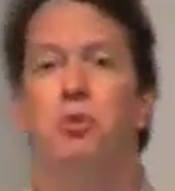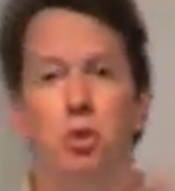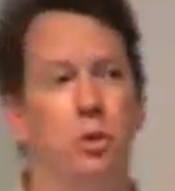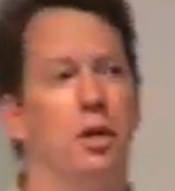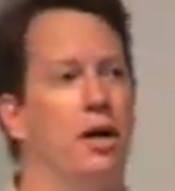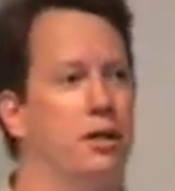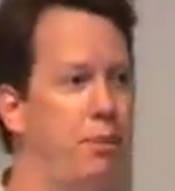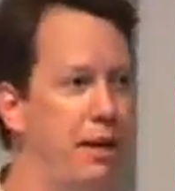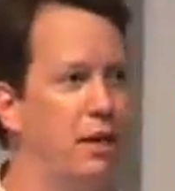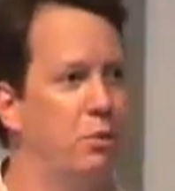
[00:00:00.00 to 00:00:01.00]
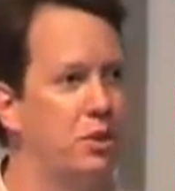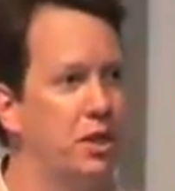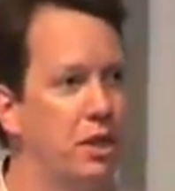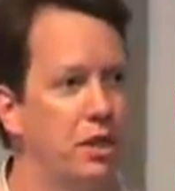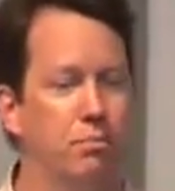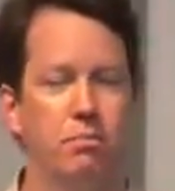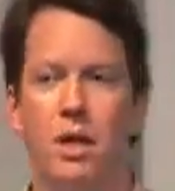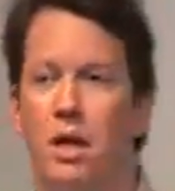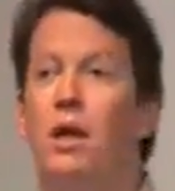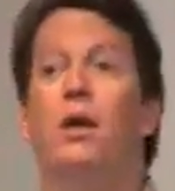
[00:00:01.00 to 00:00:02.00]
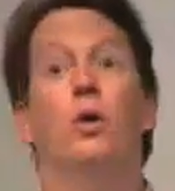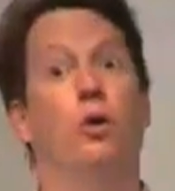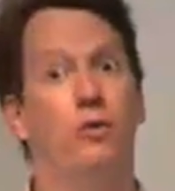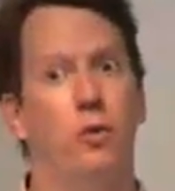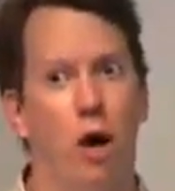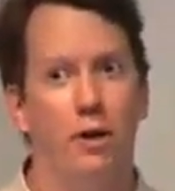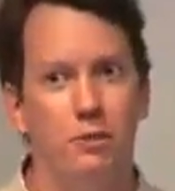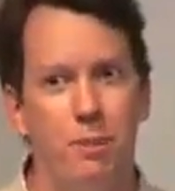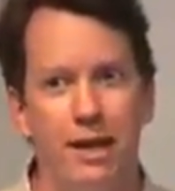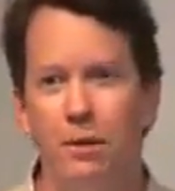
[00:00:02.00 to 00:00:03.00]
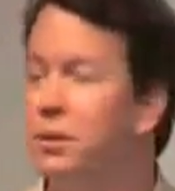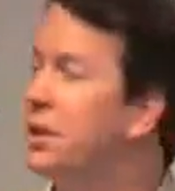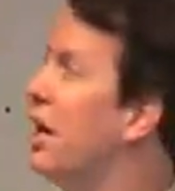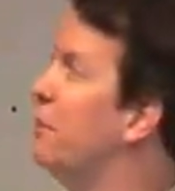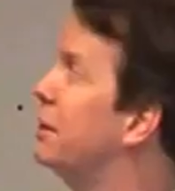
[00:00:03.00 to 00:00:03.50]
You are not expanding with time. Or if you are expanding with time,